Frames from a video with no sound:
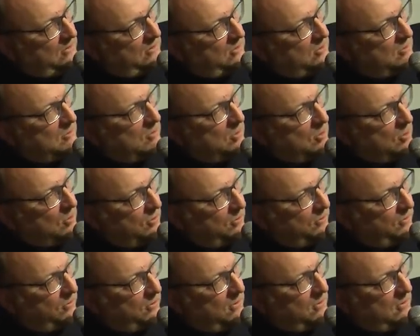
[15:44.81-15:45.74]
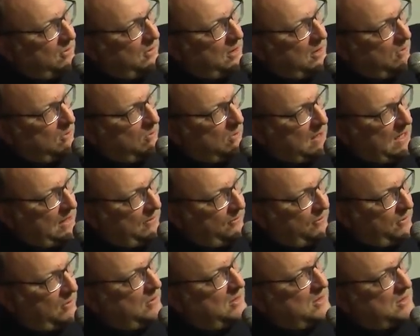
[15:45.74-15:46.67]
to move away
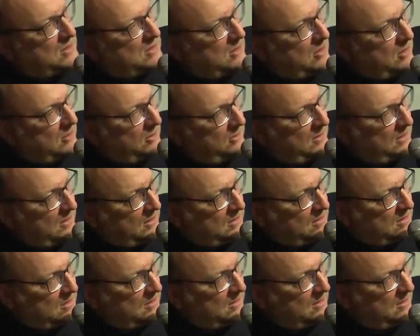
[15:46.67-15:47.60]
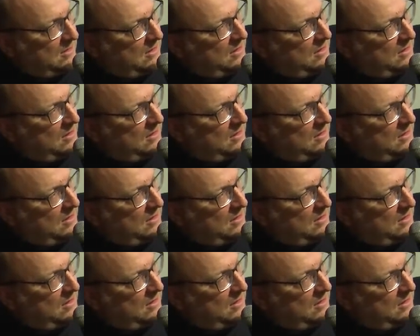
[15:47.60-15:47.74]
from this context.